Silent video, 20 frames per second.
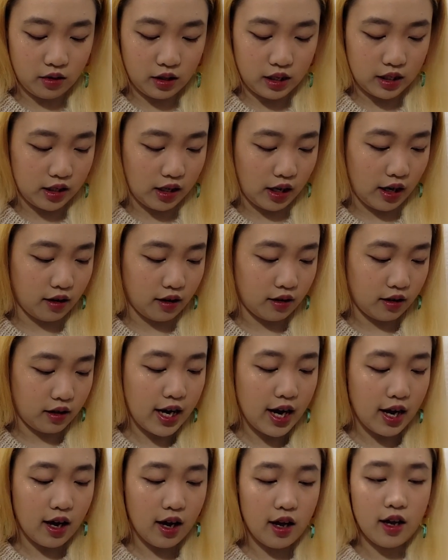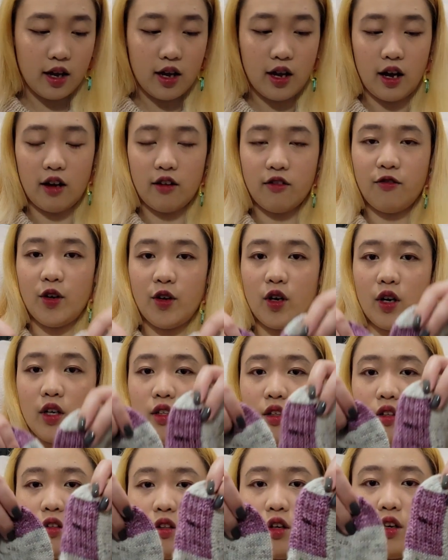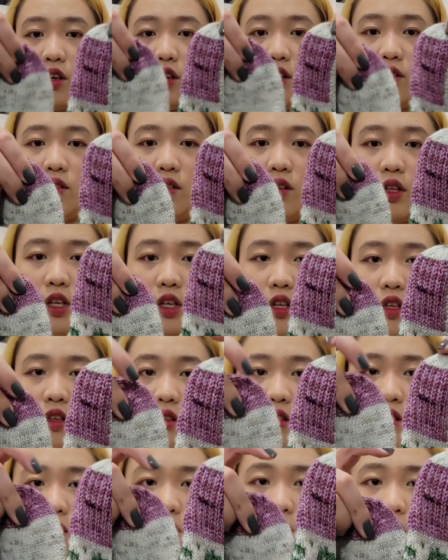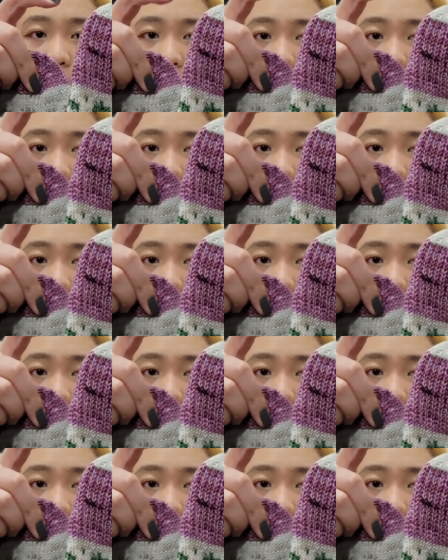was I saying? Yeah, I forgot to turn the heel